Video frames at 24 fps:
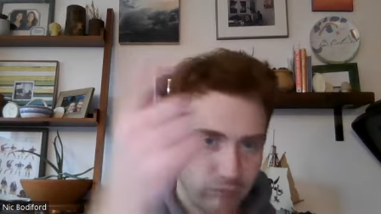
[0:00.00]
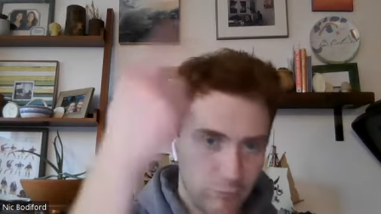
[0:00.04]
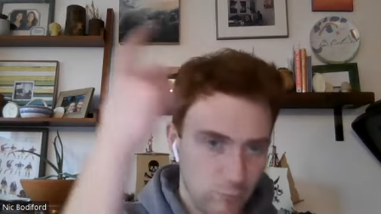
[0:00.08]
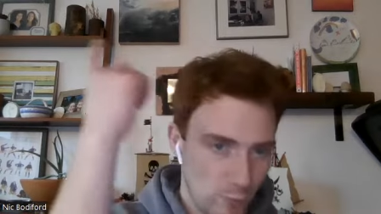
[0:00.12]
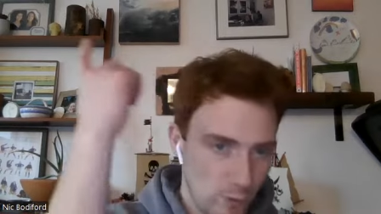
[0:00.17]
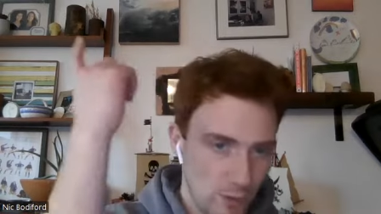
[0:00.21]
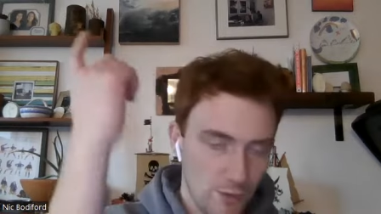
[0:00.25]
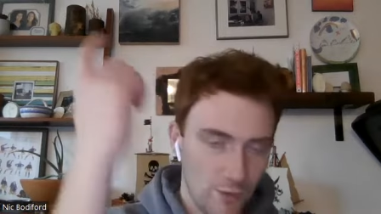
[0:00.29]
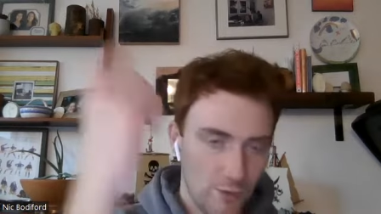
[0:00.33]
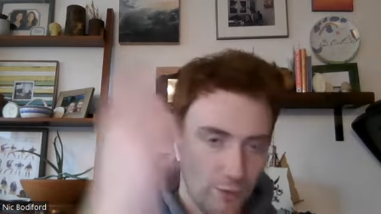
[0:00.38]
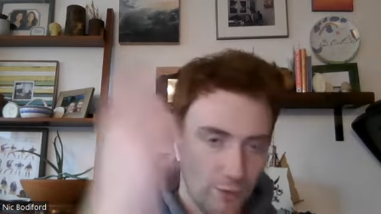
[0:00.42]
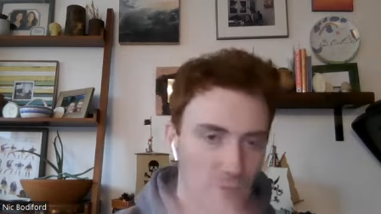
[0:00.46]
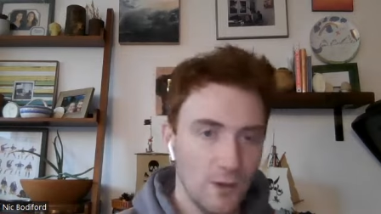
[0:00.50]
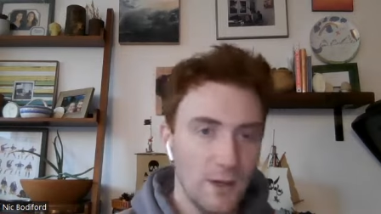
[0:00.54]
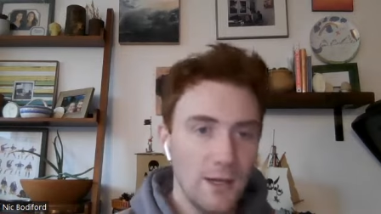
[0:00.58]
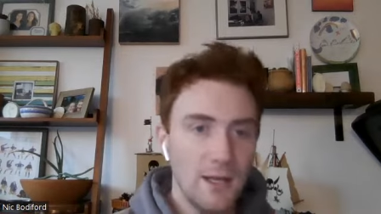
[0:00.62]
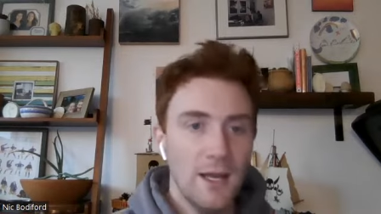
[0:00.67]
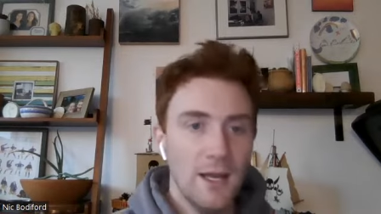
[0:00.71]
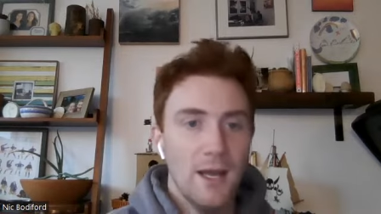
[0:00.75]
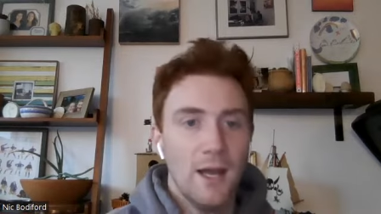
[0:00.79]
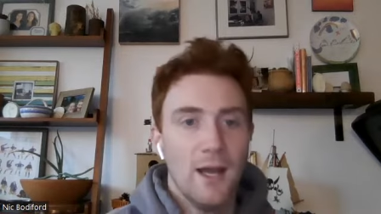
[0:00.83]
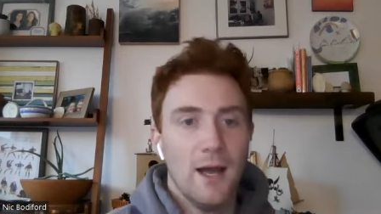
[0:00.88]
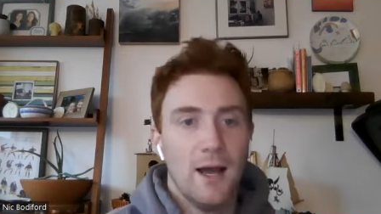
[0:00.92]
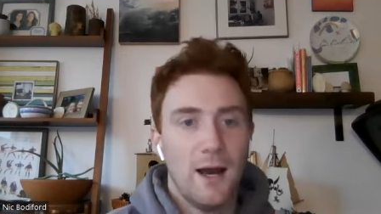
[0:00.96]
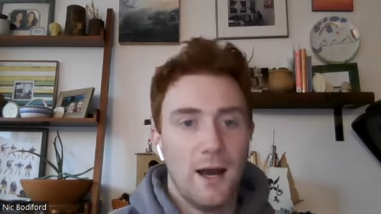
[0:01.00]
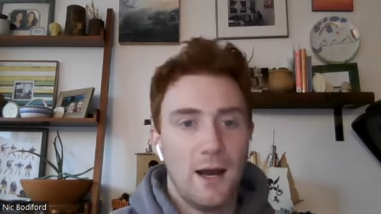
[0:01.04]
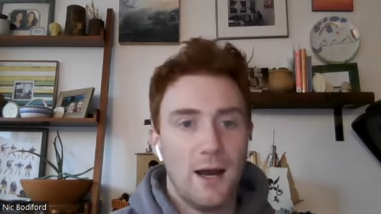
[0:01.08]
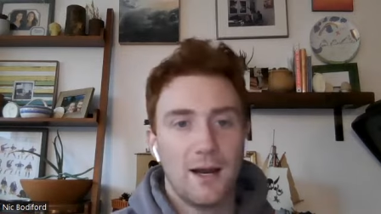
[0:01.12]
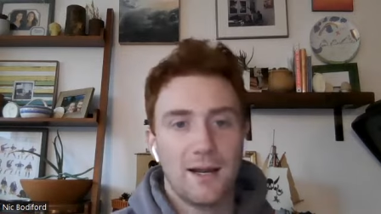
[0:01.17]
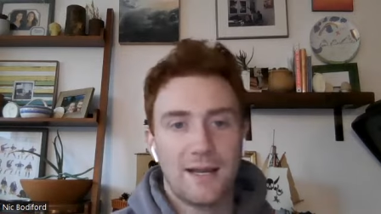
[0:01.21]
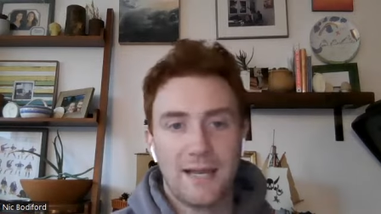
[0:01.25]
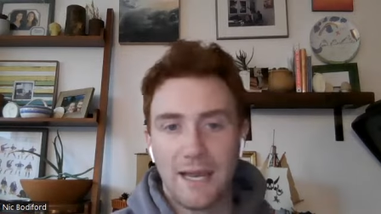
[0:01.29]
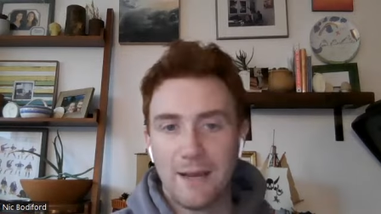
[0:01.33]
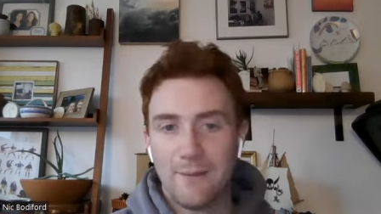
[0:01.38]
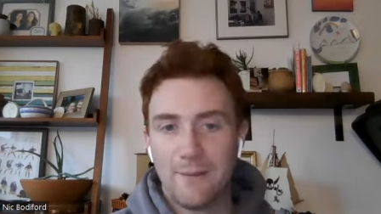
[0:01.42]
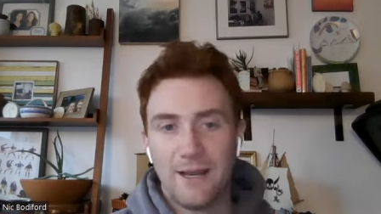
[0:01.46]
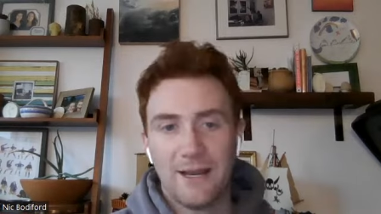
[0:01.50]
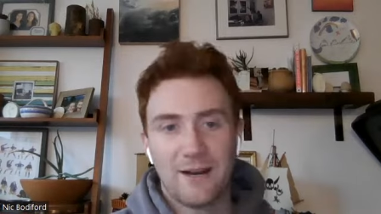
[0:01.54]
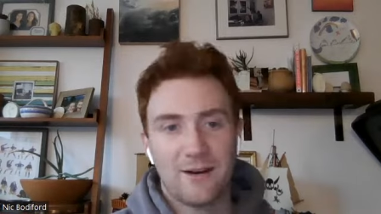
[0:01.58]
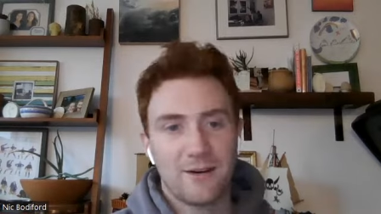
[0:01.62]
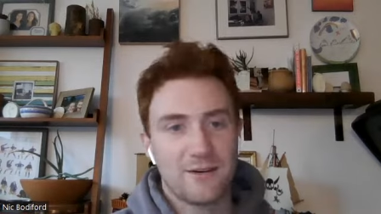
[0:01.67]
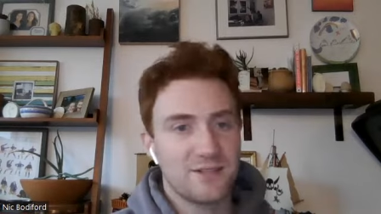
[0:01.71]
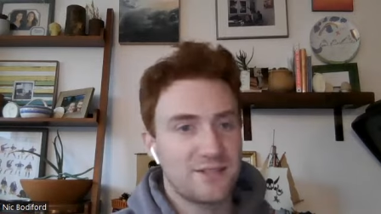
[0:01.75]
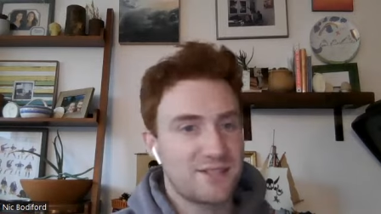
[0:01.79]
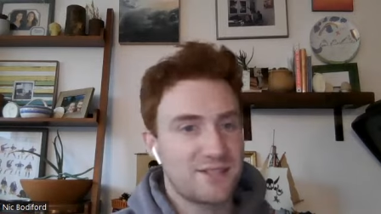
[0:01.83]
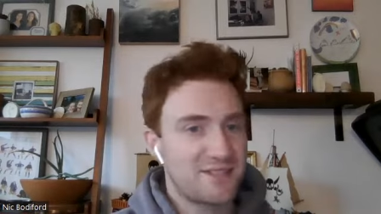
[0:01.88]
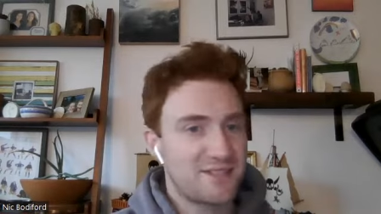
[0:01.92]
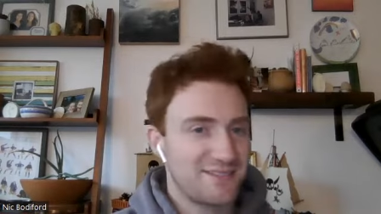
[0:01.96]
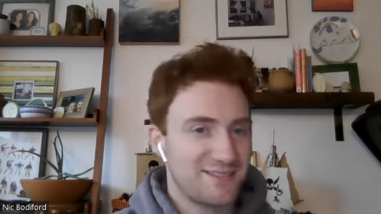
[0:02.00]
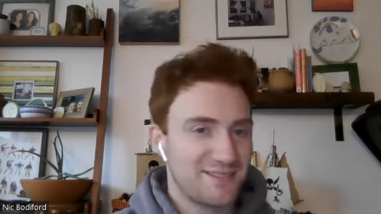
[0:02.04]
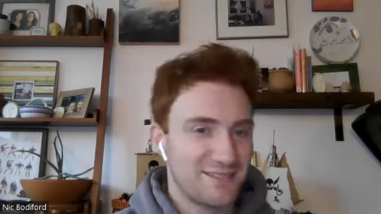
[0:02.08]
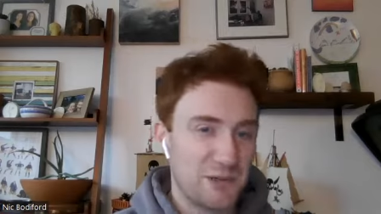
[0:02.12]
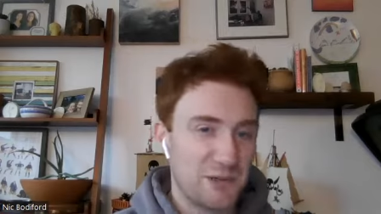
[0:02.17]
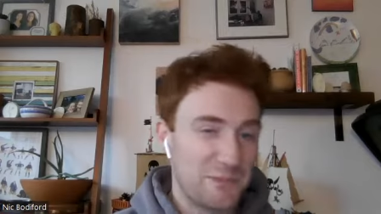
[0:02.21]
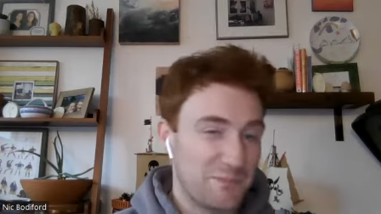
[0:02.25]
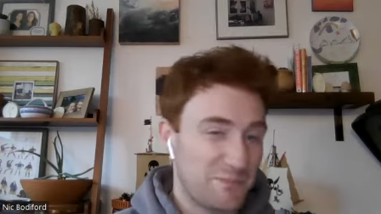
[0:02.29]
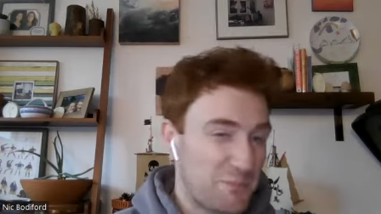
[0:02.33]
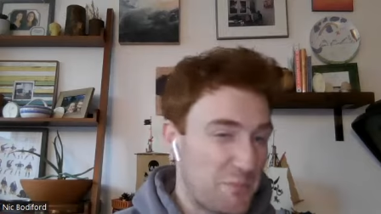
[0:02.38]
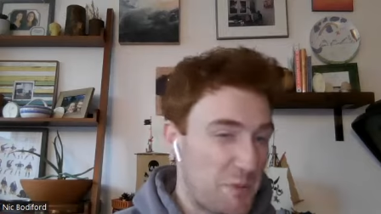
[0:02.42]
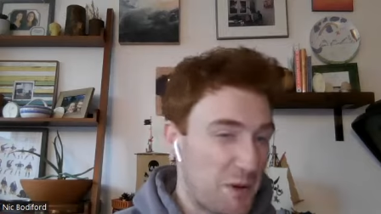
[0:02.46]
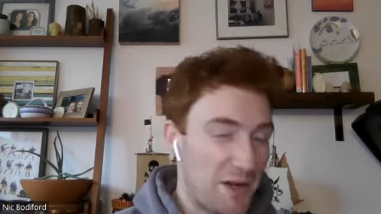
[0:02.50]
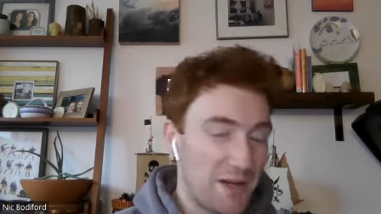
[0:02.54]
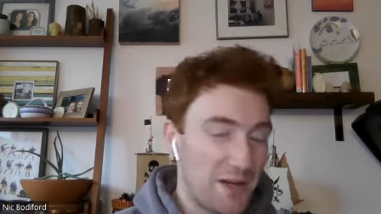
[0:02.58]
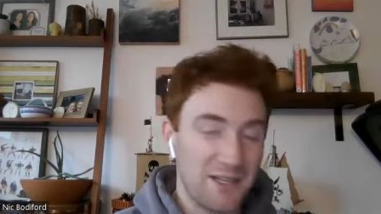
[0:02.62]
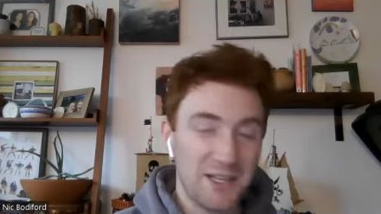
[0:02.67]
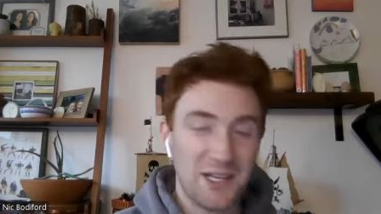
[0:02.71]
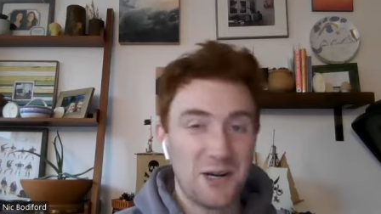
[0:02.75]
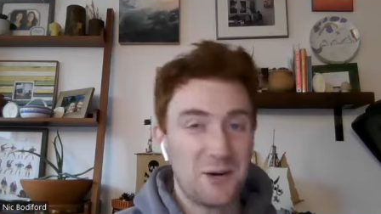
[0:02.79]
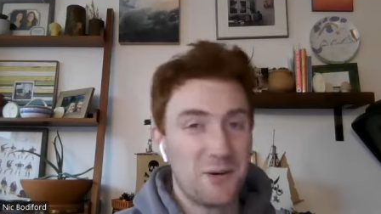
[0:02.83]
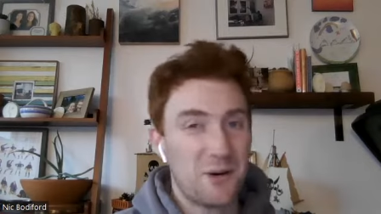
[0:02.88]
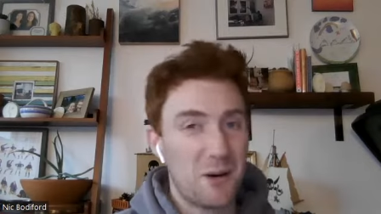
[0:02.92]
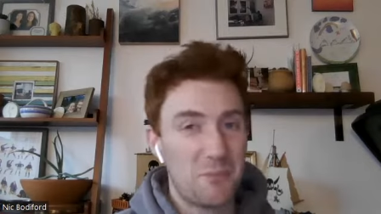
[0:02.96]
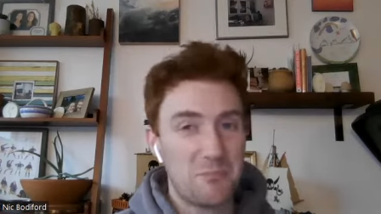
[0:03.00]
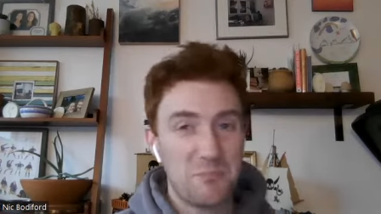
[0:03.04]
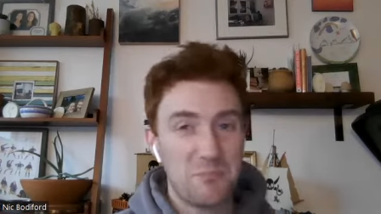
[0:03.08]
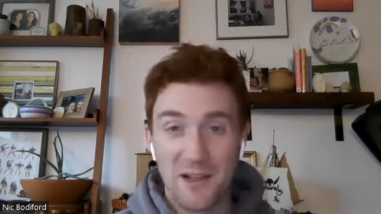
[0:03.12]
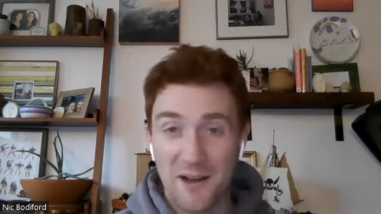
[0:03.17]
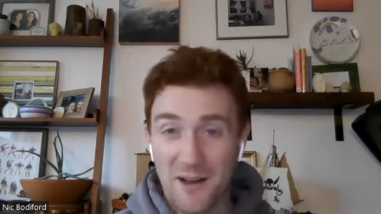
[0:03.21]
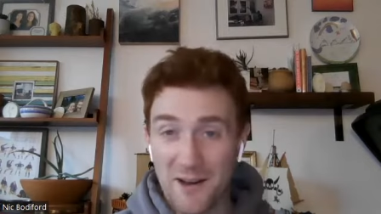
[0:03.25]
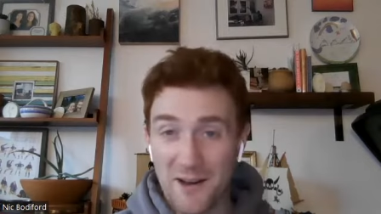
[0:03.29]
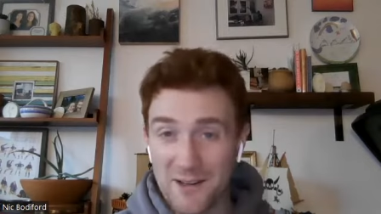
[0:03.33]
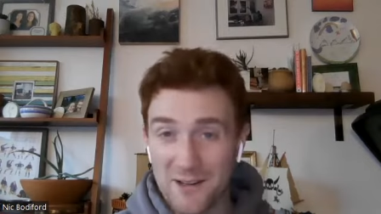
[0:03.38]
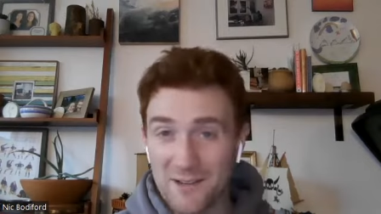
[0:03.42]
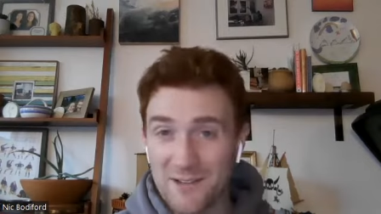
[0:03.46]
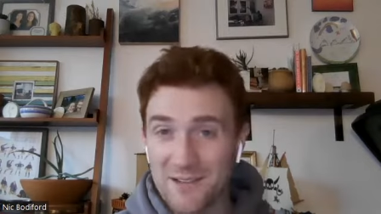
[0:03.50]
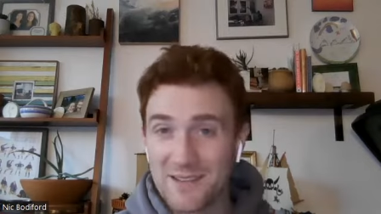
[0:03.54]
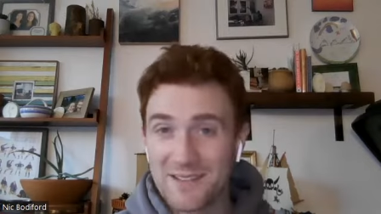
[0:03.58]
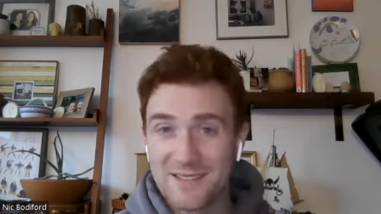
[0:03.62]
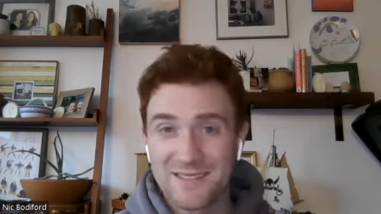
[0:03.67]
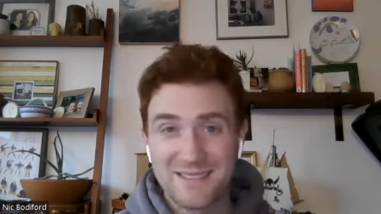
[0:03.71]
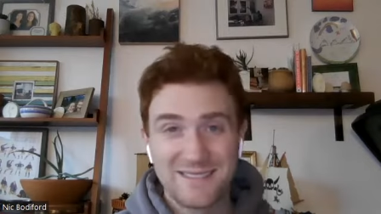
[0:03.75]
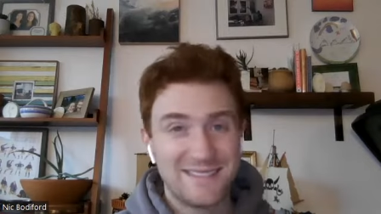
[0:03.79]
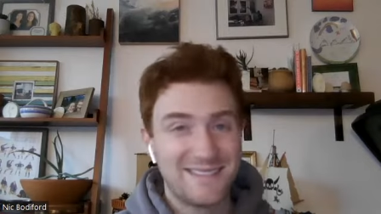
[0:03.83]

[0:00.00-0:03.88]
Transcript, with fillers: Woohoo. Uh, Cam Akers, you know, a plotter.